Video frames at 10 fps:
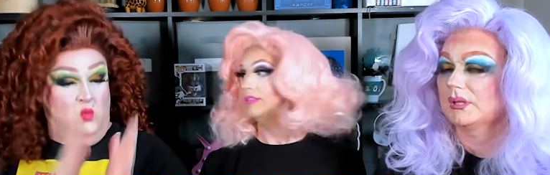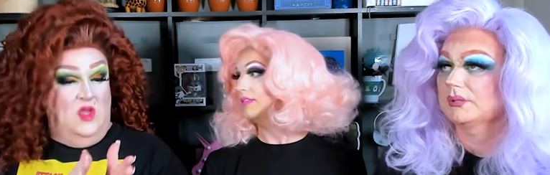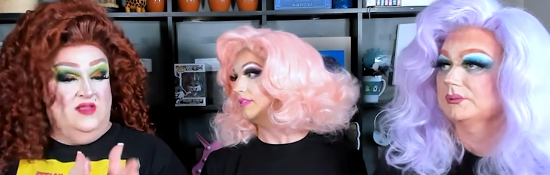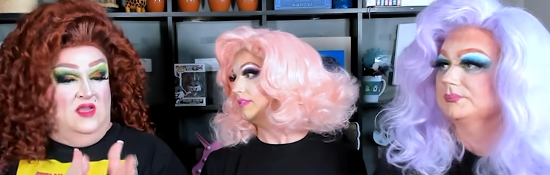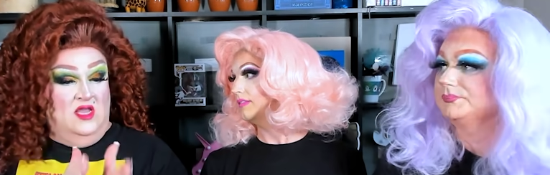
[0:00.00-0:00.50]

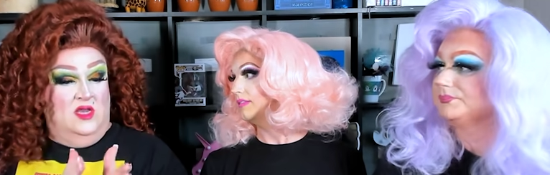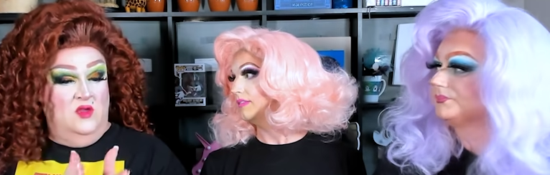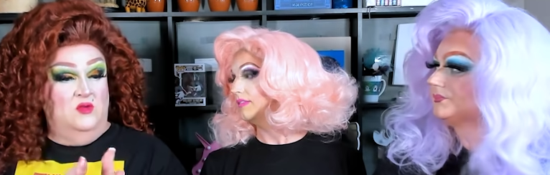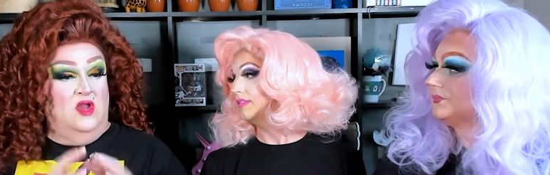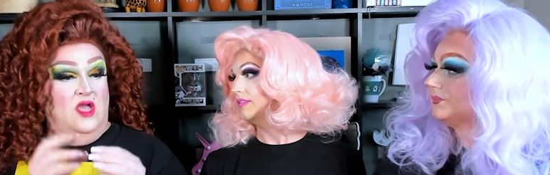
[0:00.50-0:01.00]
Speaker 1: one
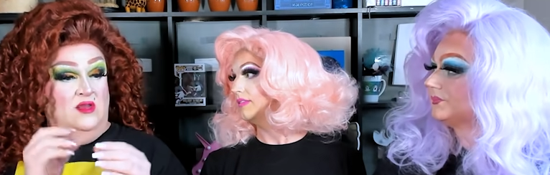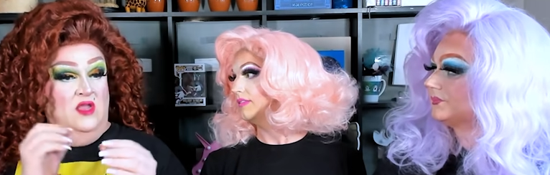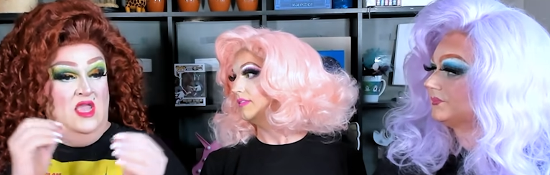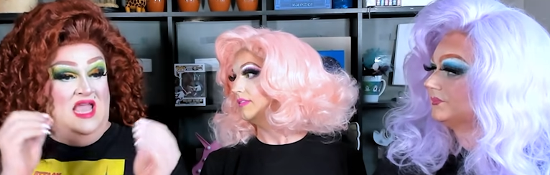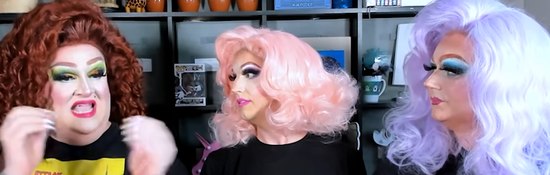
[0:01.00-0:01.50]
alone, not
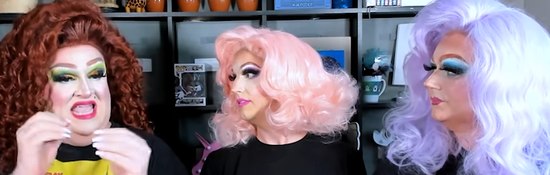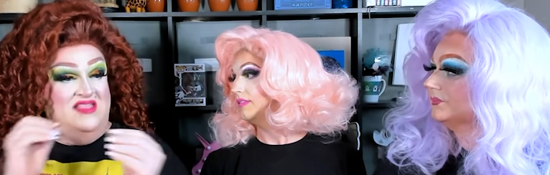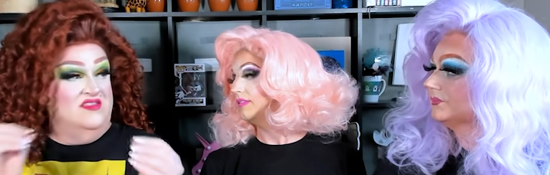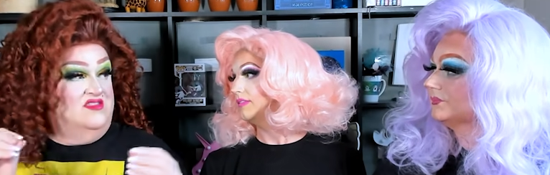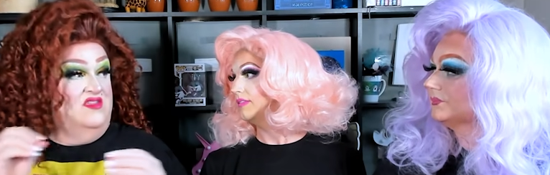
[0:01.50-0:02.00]

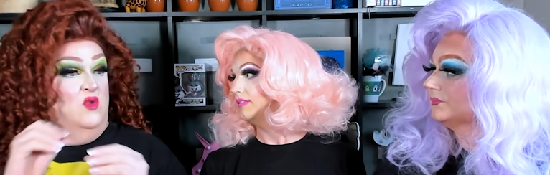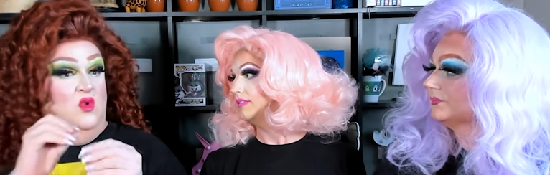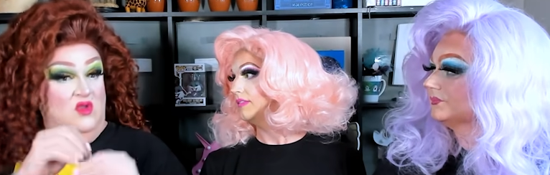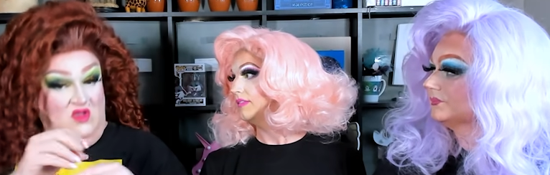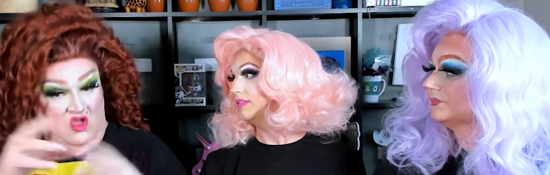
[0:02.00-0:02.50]
against
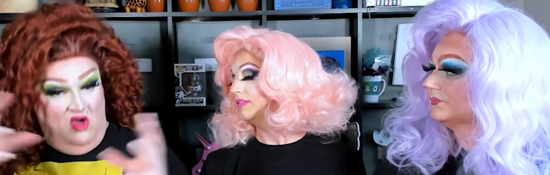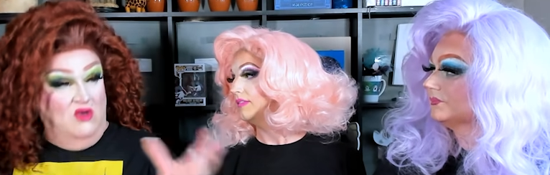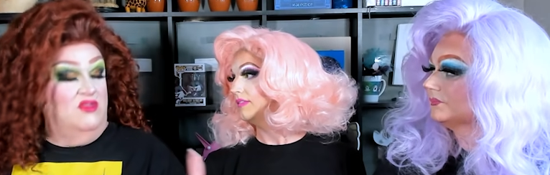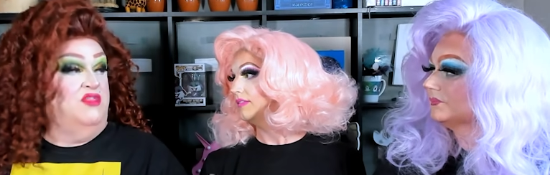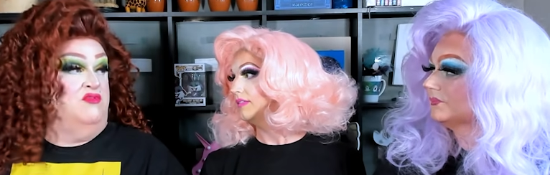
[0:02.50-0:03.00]

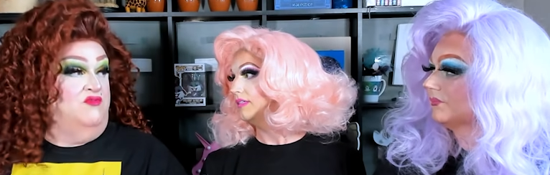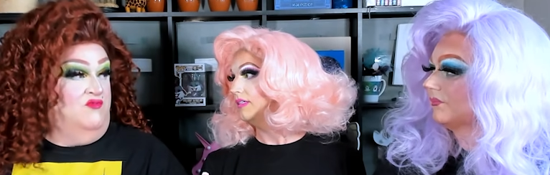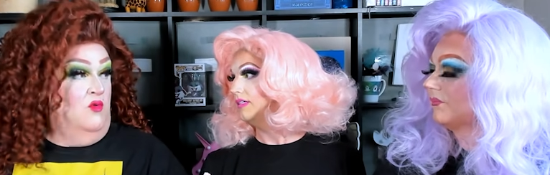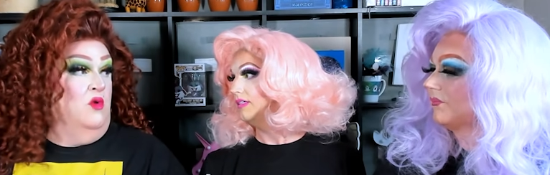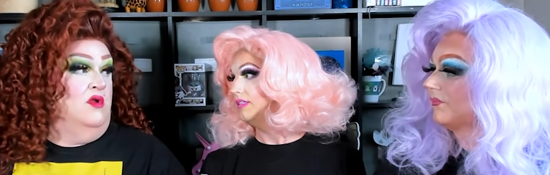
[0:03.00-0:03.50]
all th-
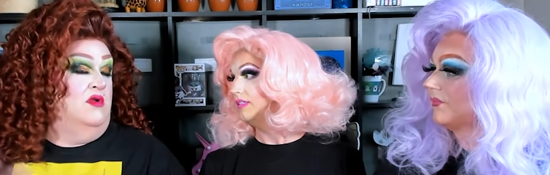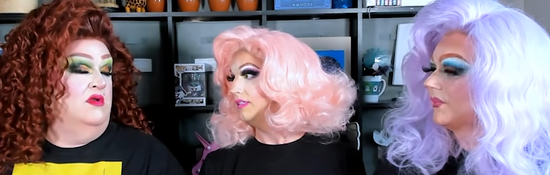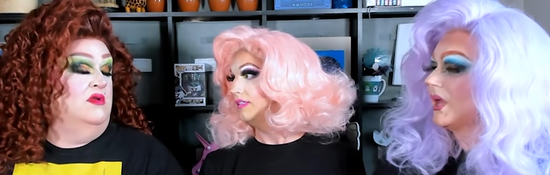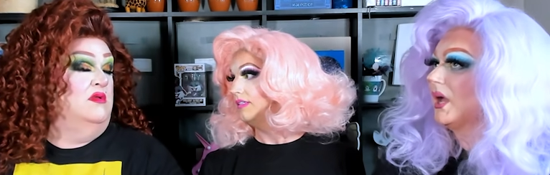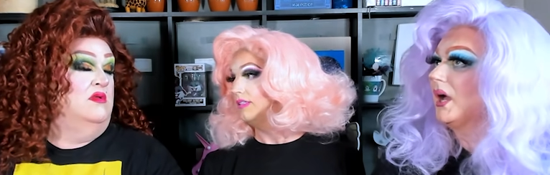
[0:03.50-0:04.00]
four?
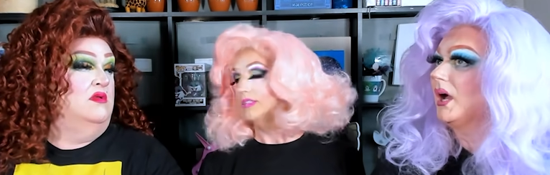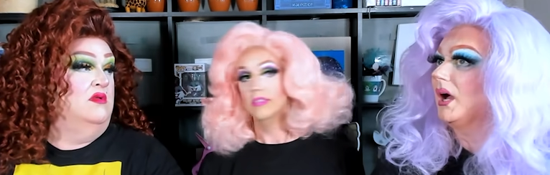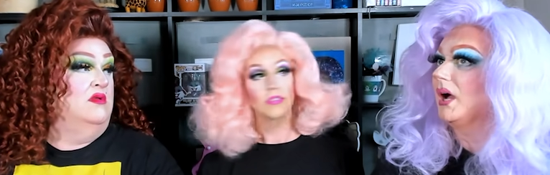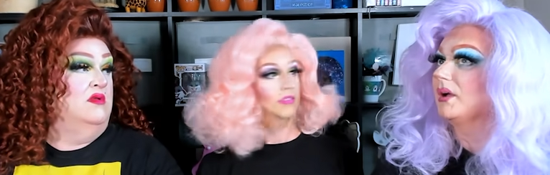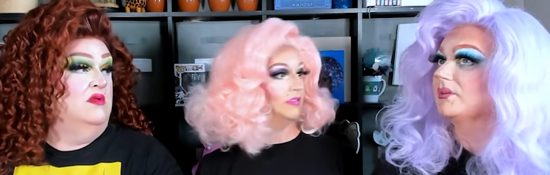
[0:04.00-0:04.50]

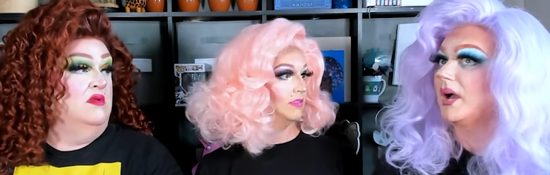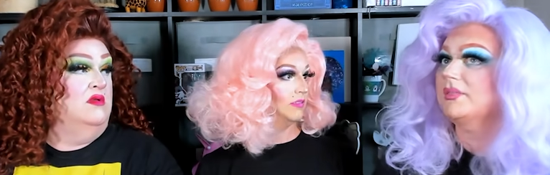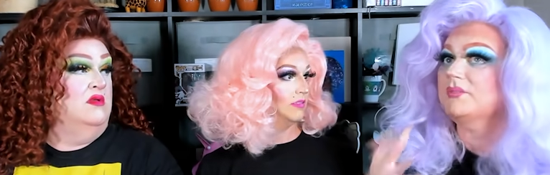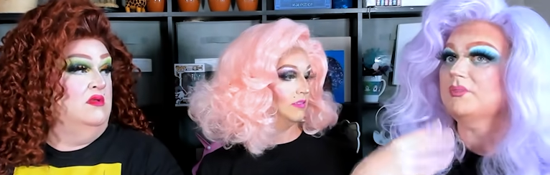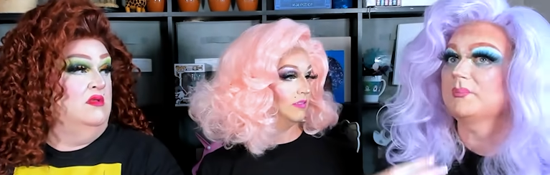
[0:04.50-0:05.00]
Speaker 2: I
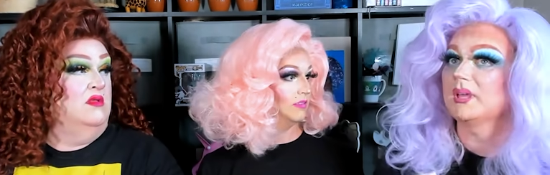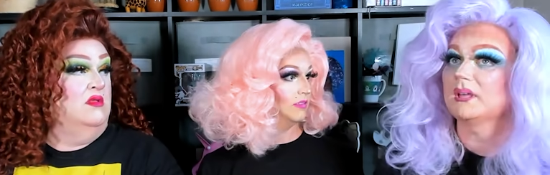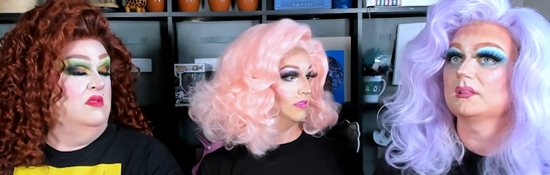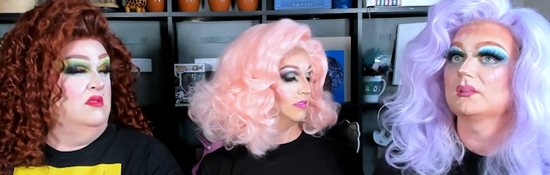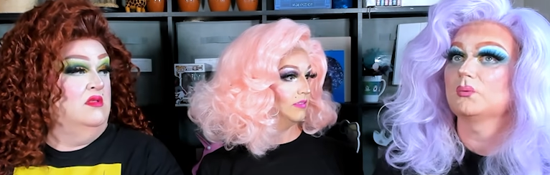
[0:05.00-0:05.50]
think for
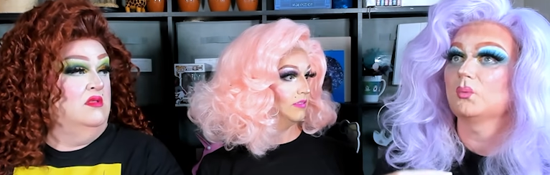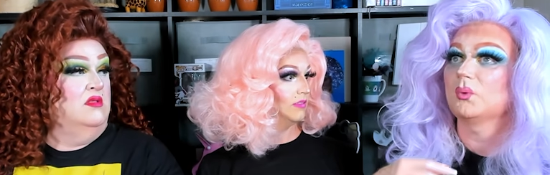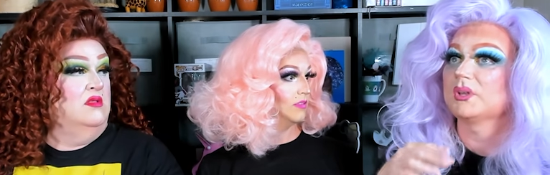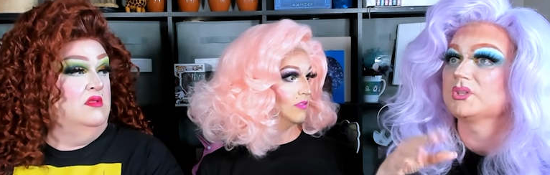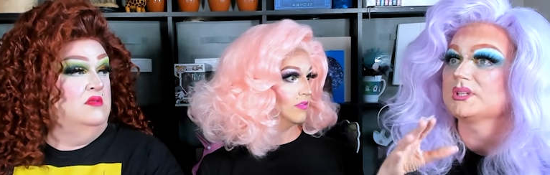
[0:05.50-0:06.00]
me,
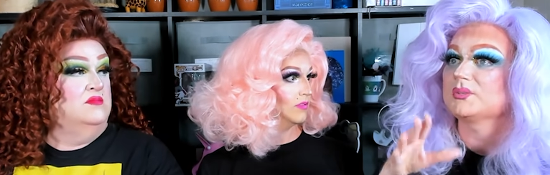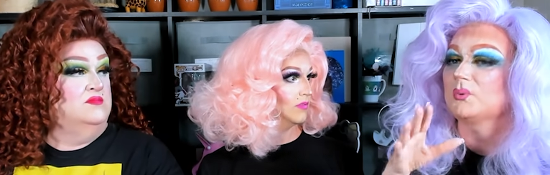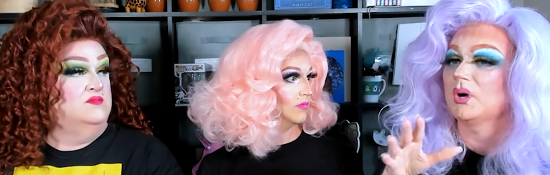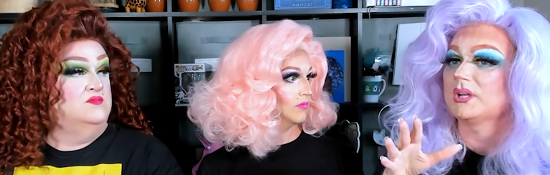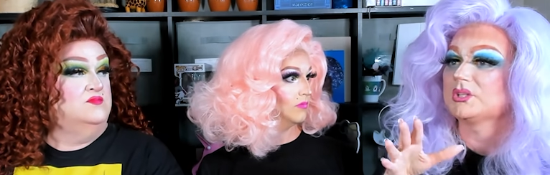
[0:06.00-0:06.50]
we had just
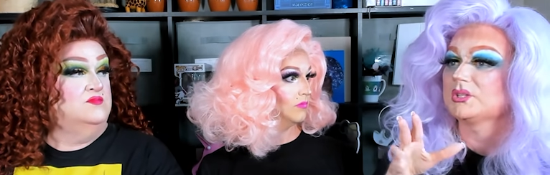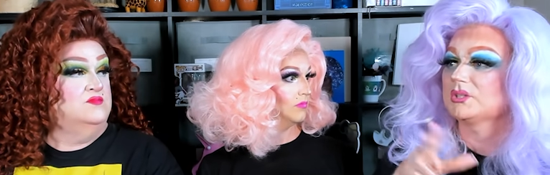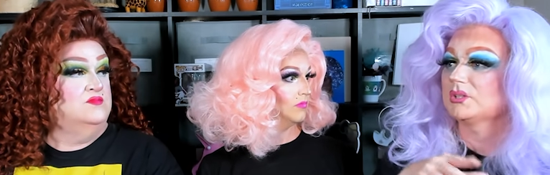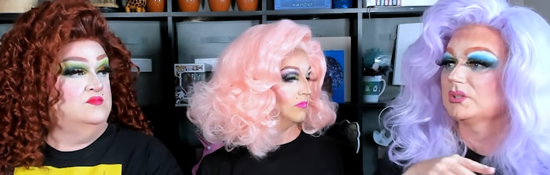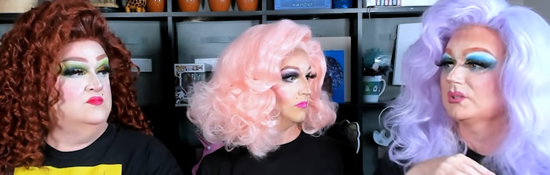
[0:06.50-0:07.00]

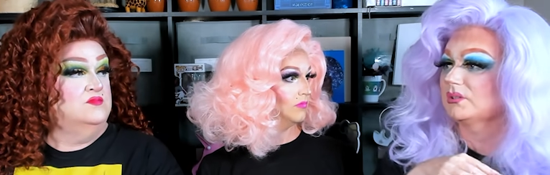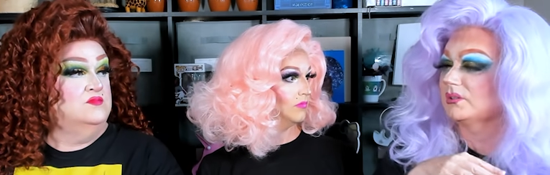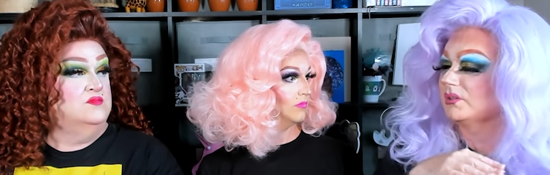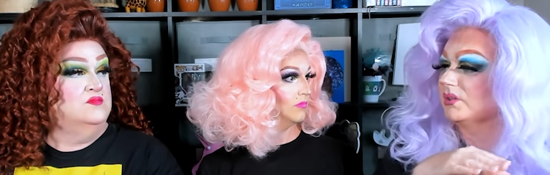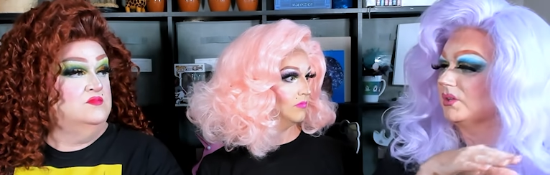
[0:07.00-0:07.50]
watched
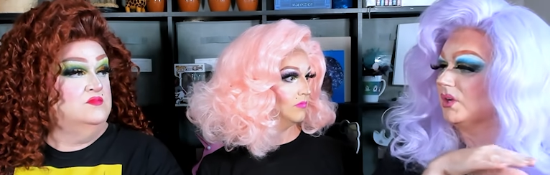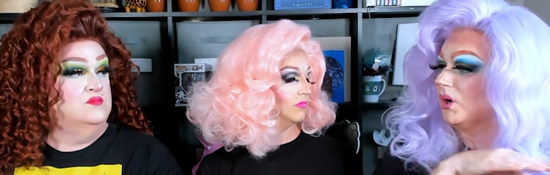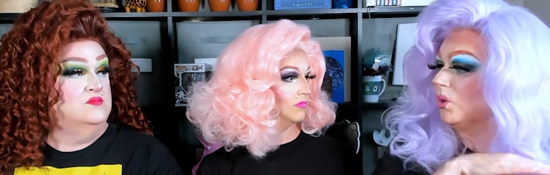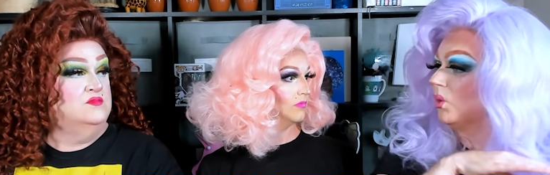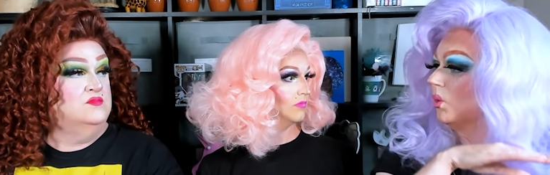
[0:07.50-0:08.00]

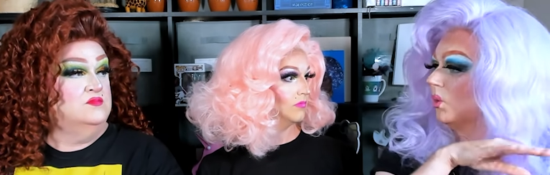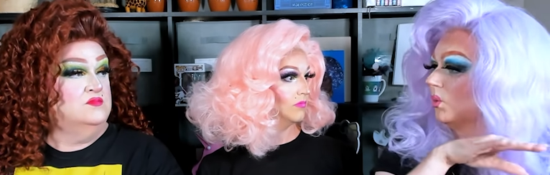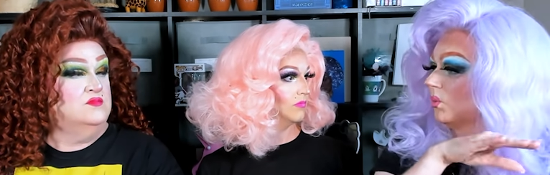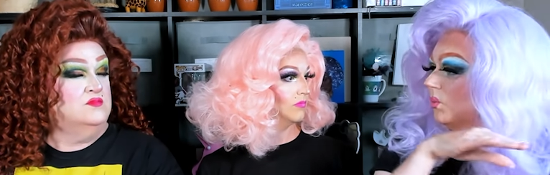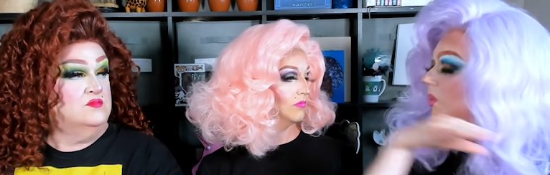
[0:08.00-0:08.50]
a
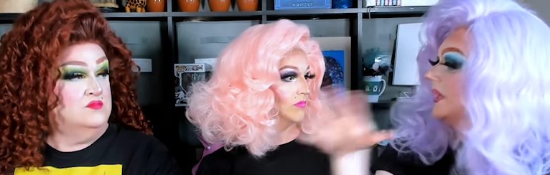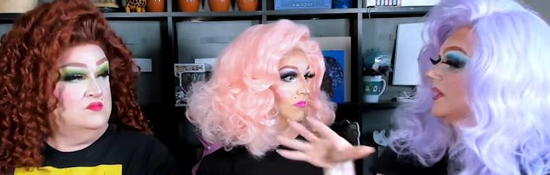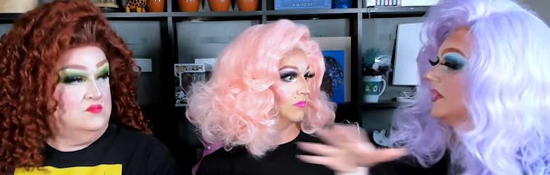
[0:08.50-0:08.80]
whole week